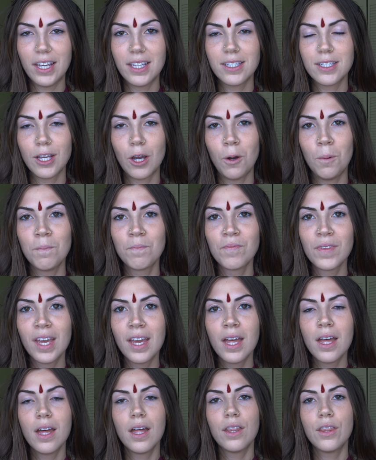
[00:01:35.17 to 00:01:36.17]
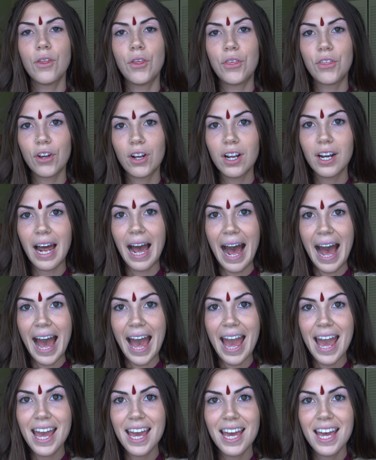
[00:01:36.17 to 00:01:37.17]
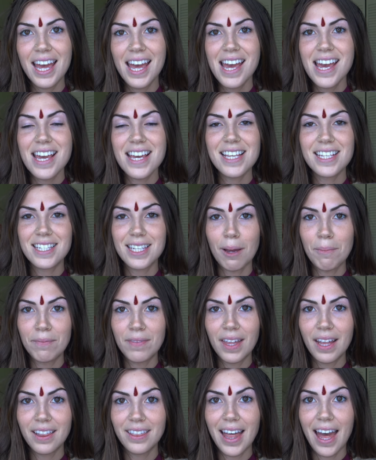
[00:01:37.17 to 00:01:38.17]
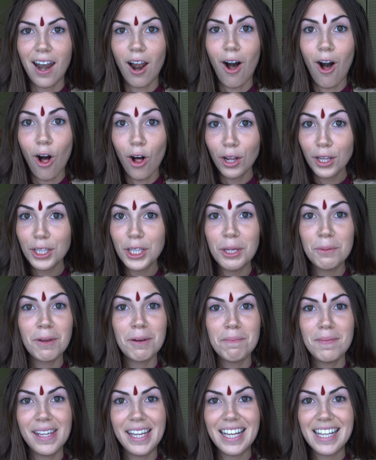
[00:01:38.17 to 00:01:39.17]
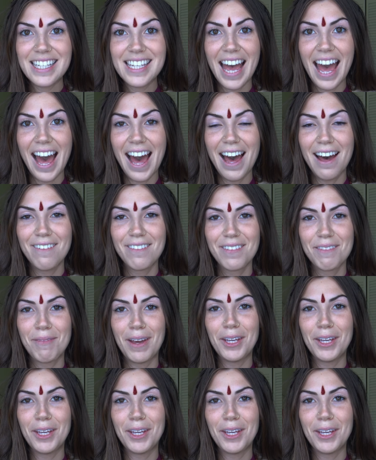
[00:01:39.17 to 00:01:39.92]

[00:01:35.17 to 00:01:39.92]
And so the third eye is something that all human beings have.